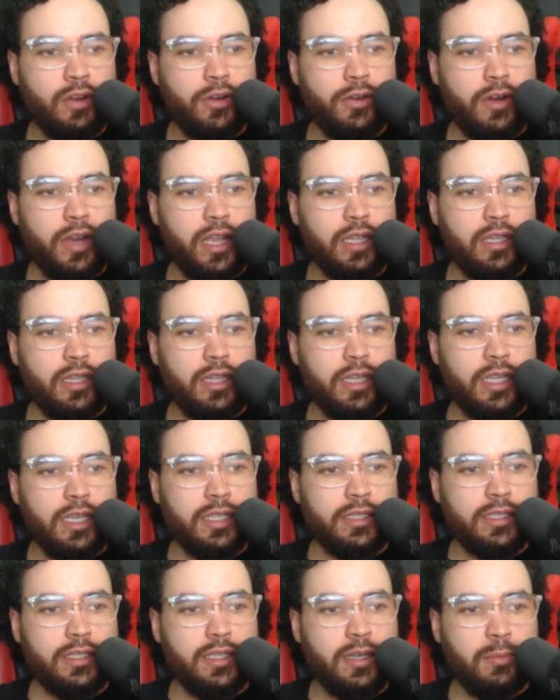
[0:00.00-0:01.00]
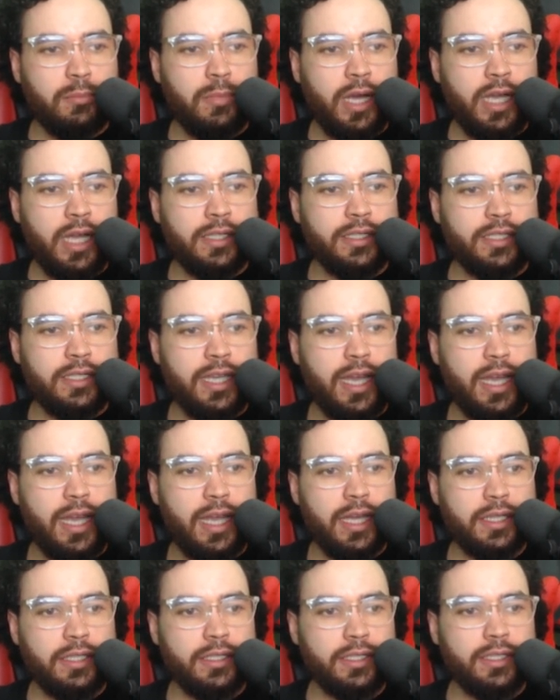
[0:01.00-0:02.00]
create list, combine
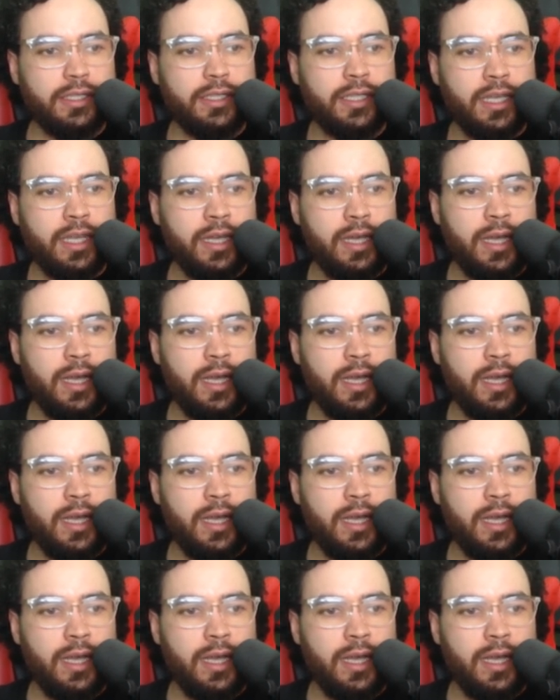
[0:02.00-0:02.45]
text,